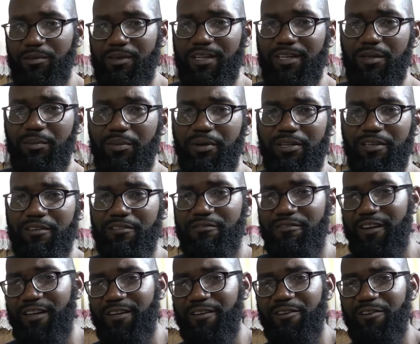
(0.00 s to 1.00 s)
need to put your
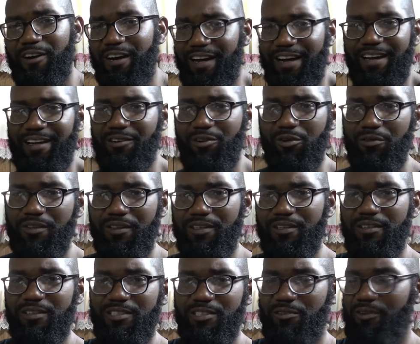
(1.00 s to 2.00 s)
finger or hand over
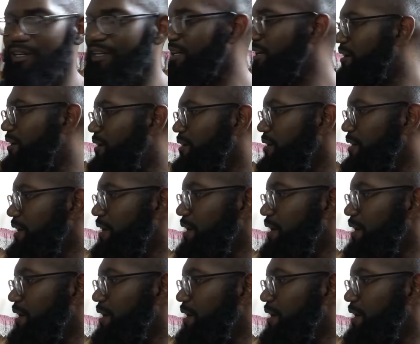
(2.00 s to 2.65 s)
the screen at all.